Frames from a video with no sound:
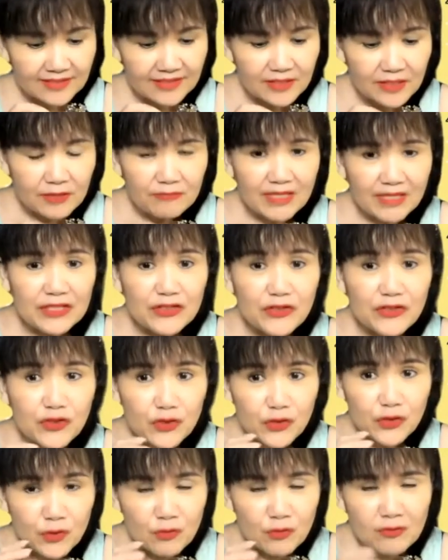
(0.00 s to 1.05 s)
When
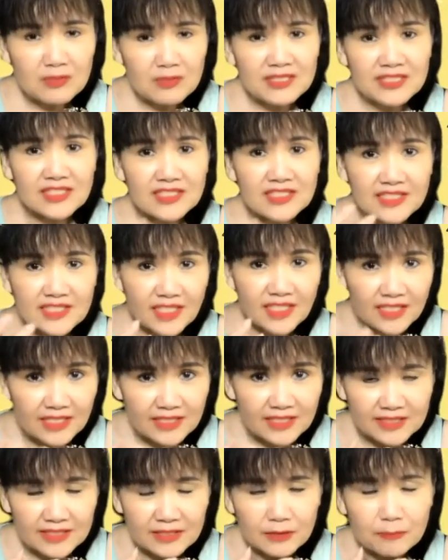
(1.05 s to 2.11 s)
you
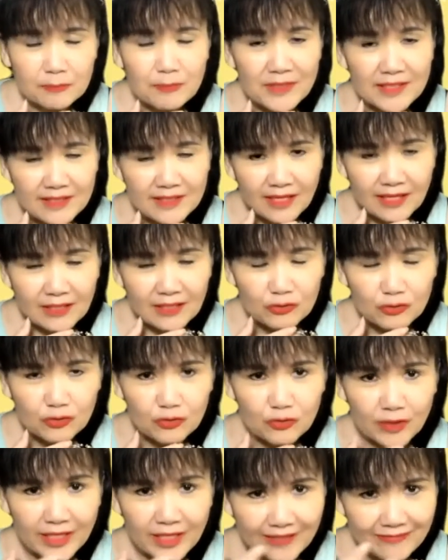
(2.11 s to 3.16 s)
suggest Mina to
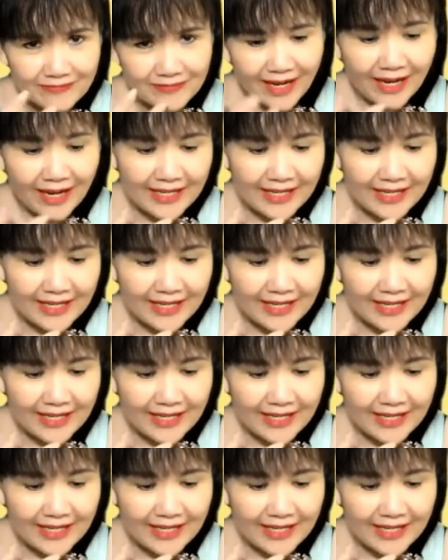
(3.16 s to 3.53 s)
have the eye